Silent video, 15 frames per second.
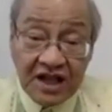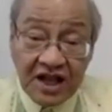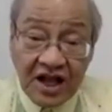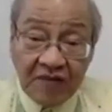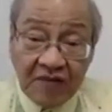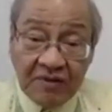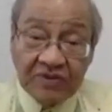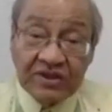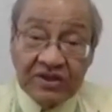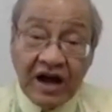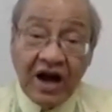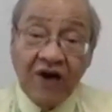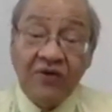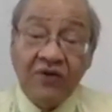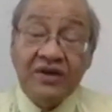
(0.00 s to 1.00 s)
about
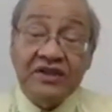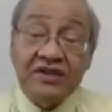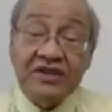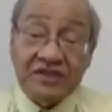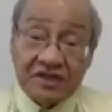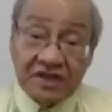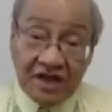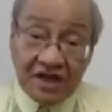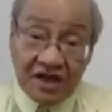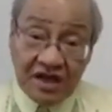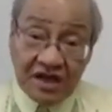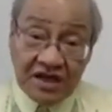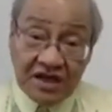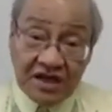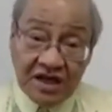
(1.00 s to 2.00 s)
how it is
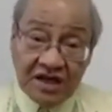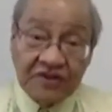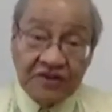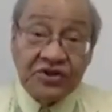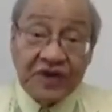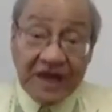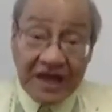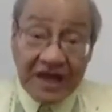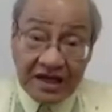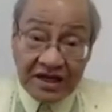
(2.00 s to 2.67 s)
a drain